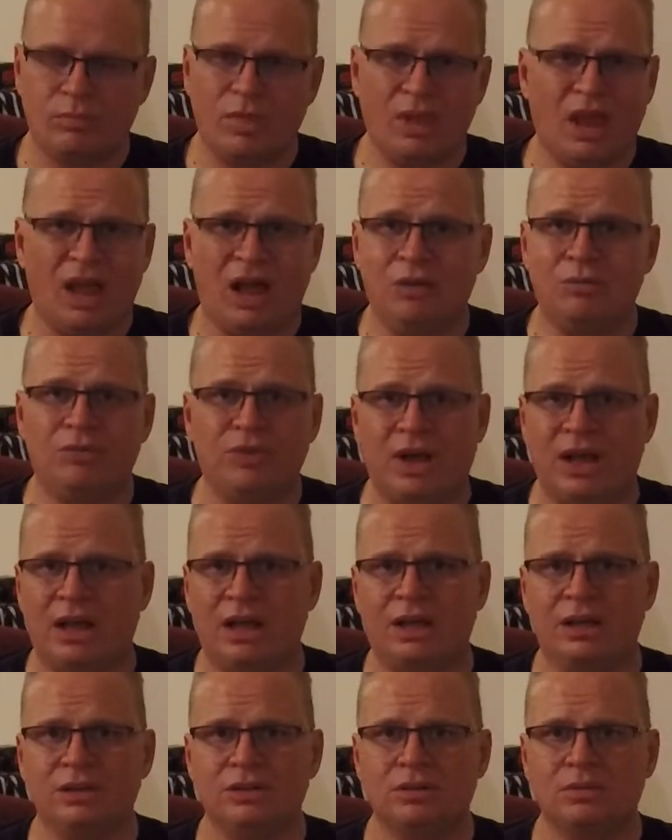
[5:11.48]
I'm
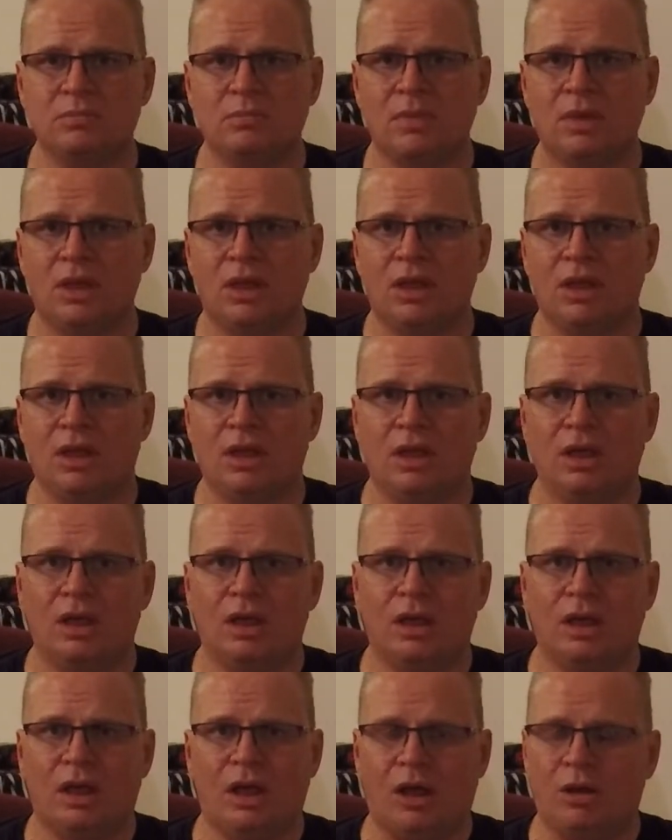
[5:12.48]
fine.
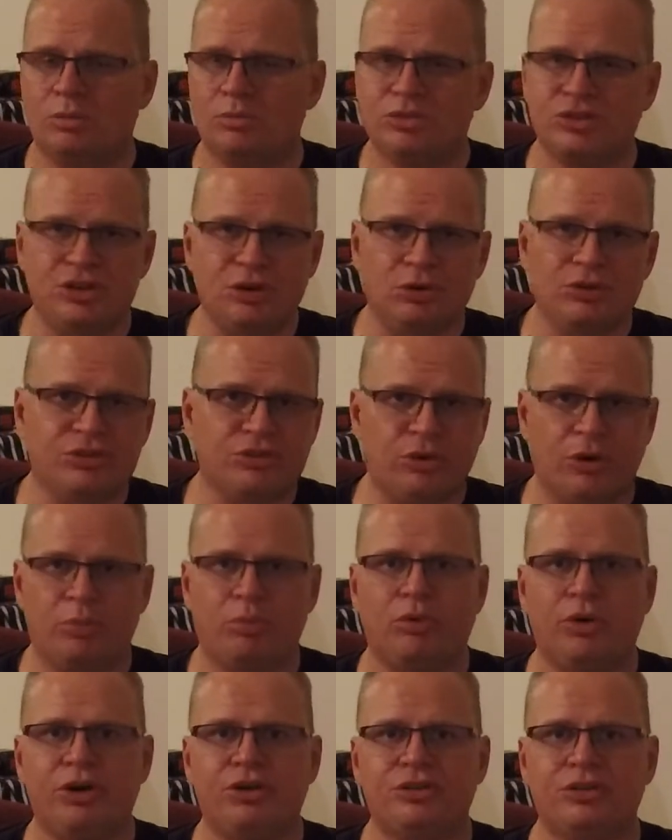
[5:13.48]
I'm still a street
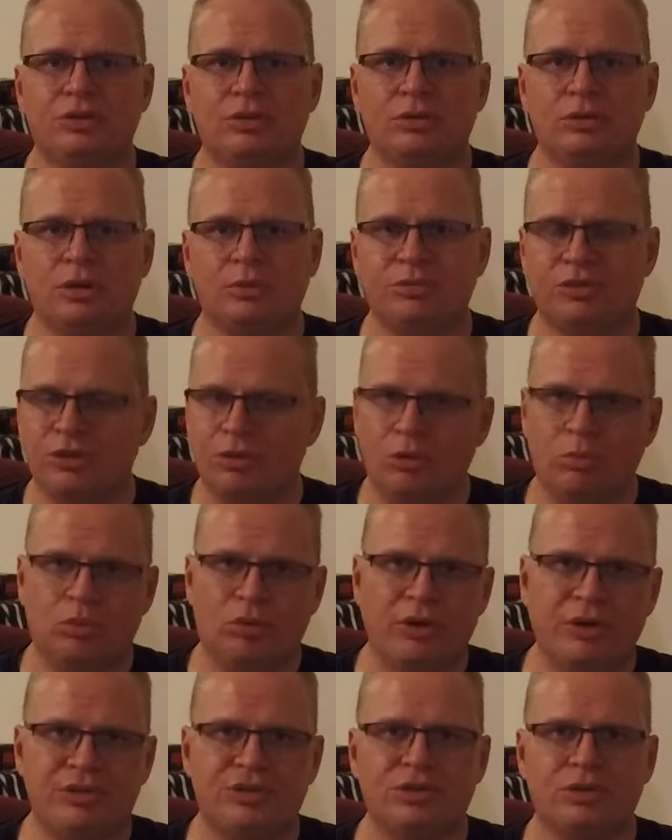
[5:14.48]
preacher. I'm still a
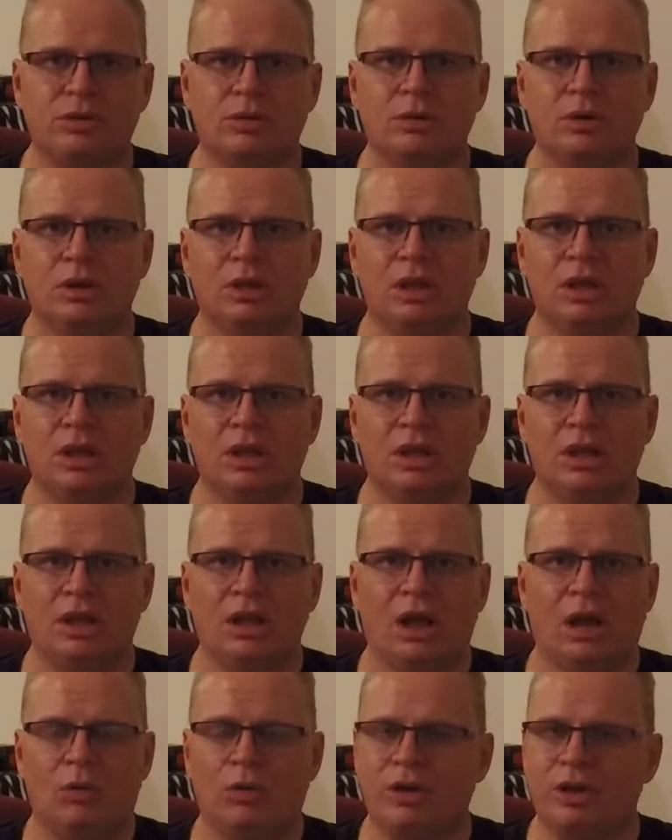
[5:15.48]
preacher.
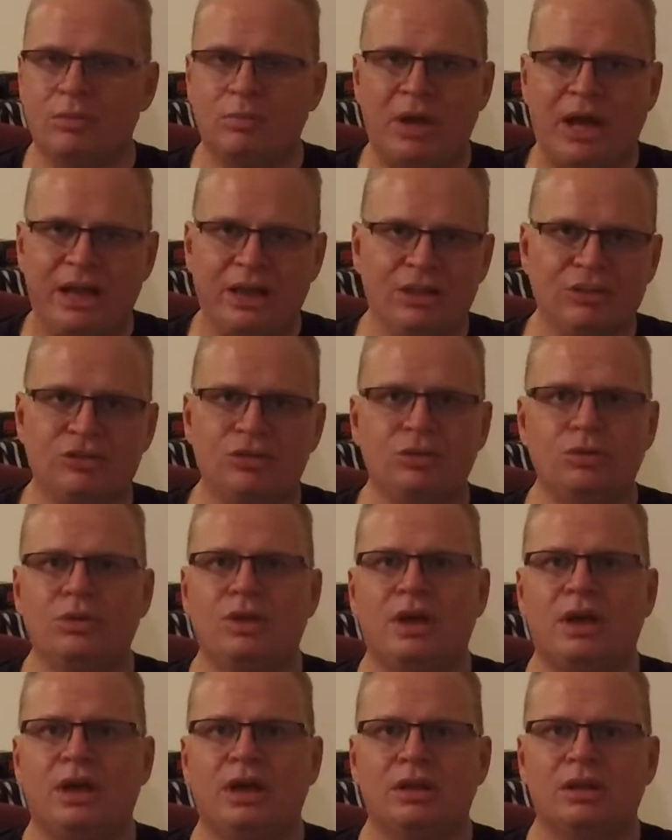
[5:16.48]
I won't get back into
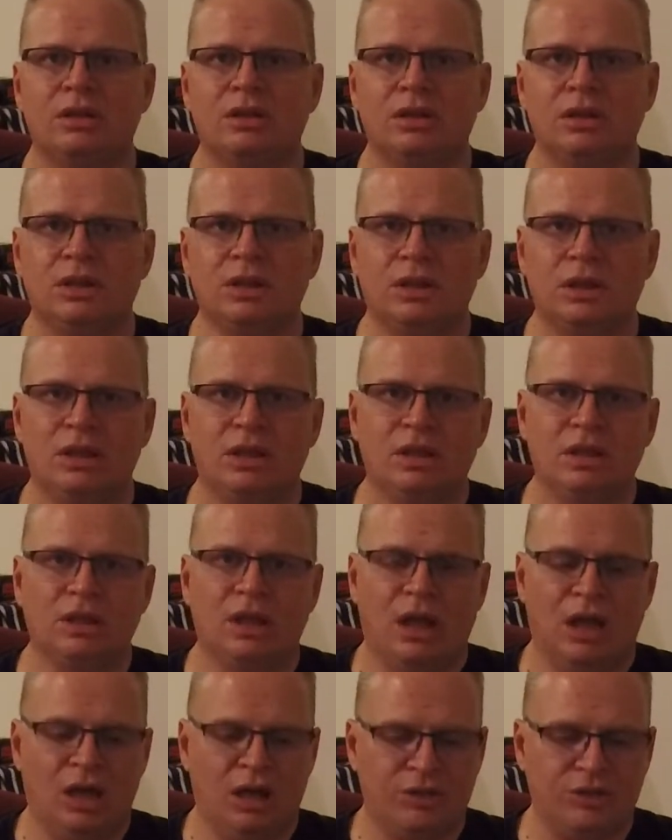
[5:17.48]
that.
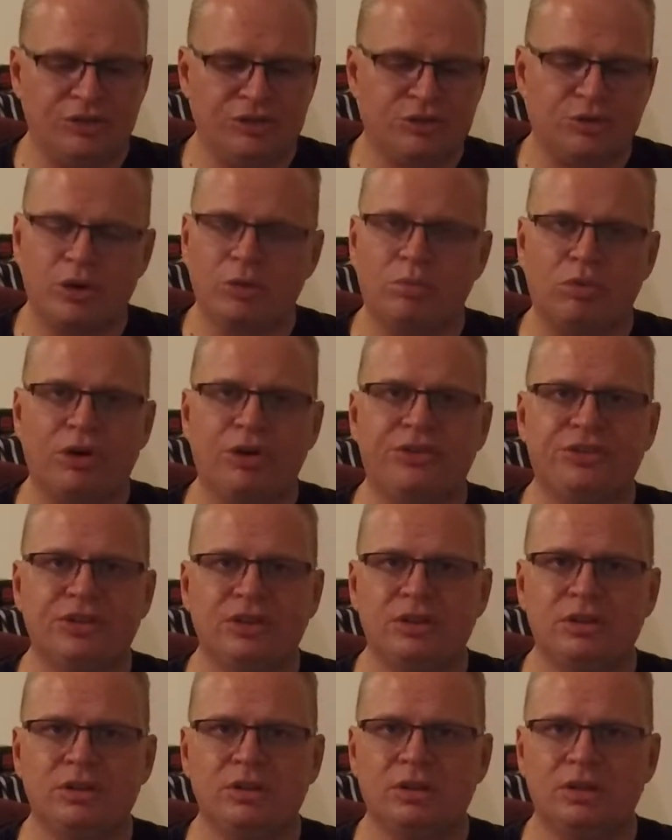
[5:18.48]
The street
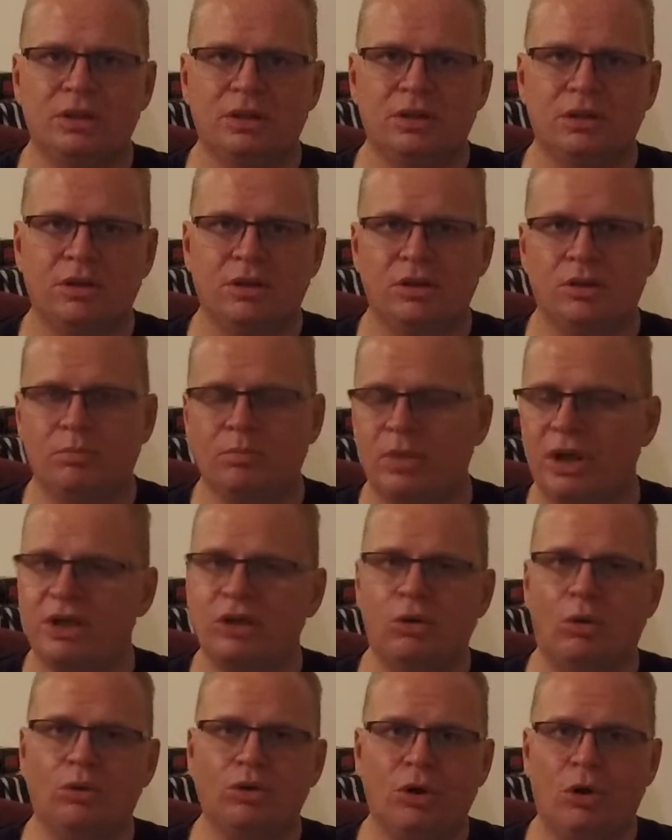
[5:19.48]
preaching may
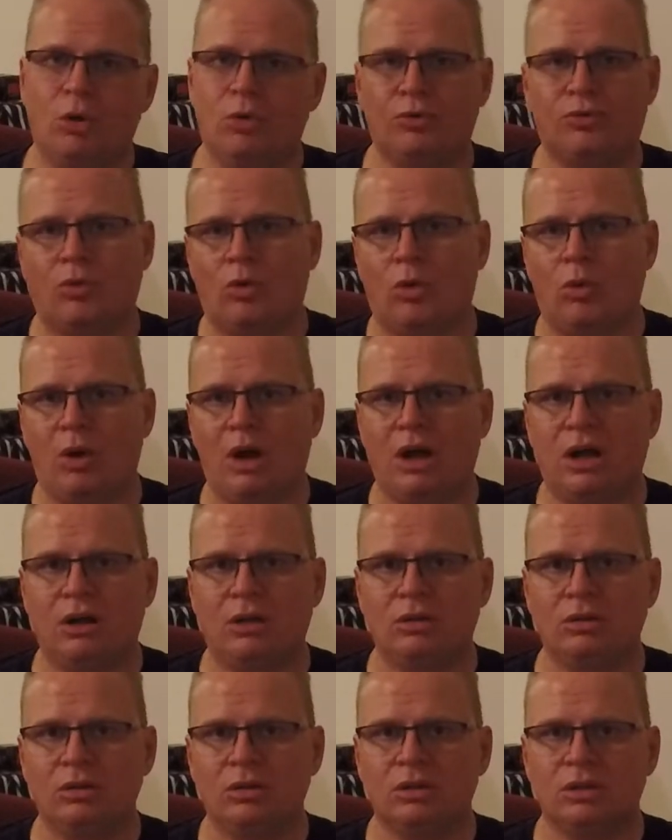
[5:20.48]
go on hold for a
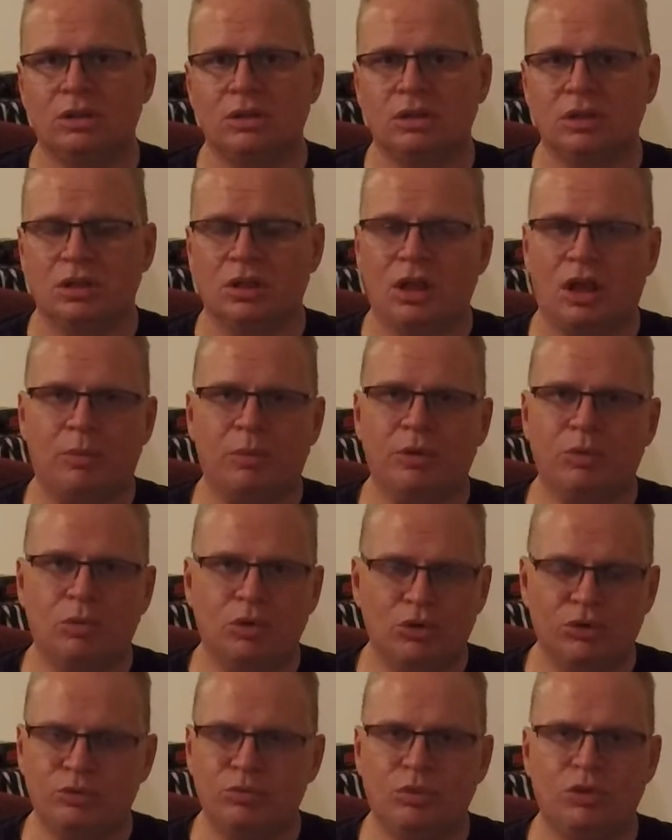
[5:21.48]
while. I mean,
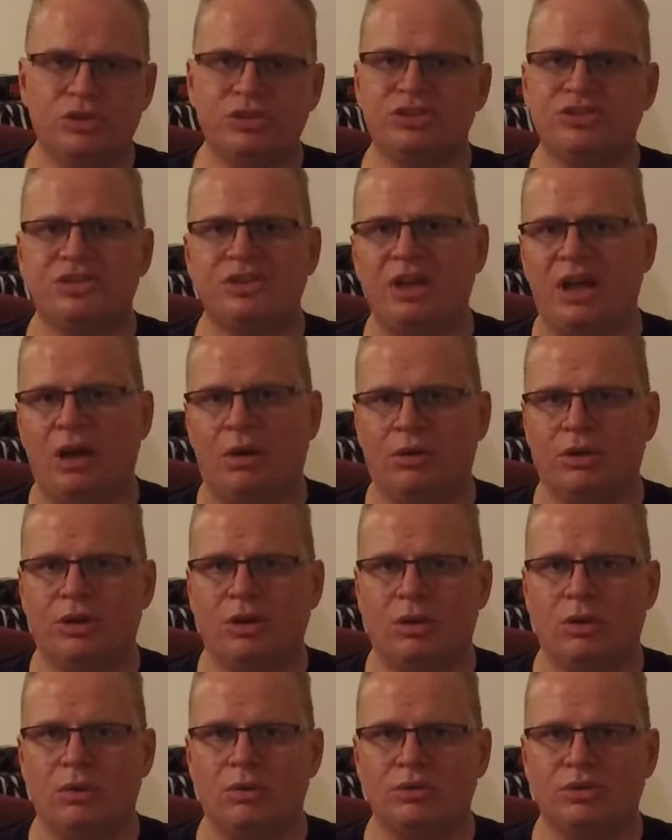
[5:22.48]
we'll just see how it goes.